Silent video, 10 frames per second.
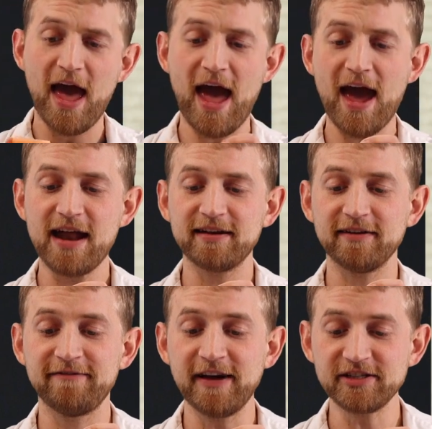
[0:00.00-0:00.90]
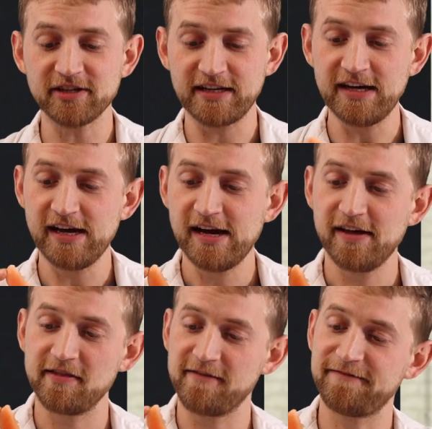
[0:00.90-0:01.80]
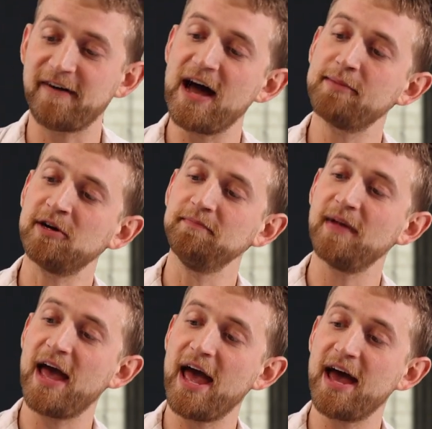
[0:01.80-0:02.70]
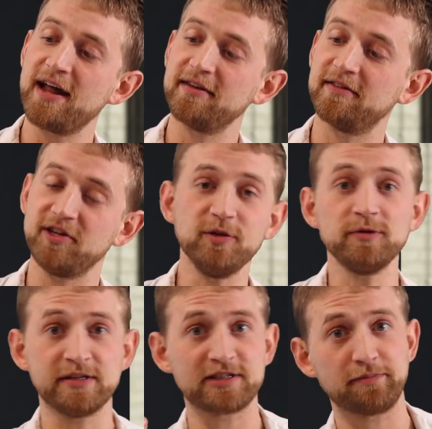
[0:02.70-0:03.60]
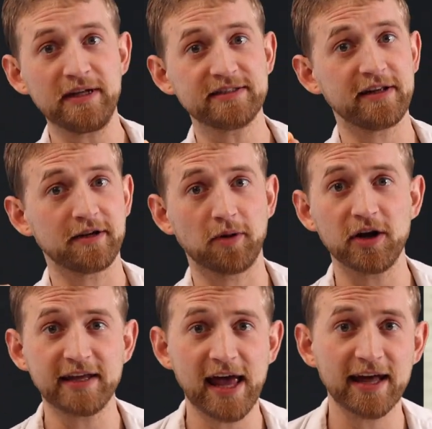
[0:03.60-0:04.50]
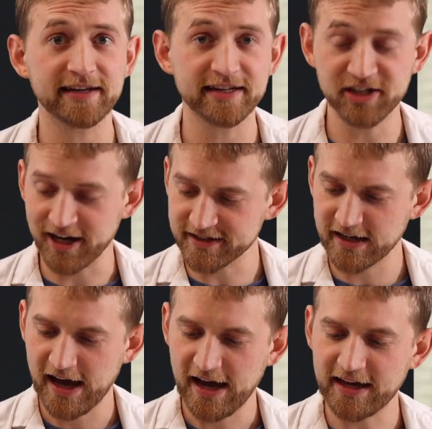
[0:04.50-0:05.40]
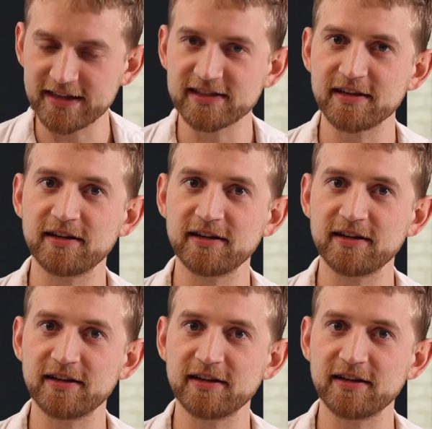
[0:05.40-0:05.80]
And eventually, the fiber and the useless bits that your body can't digest gets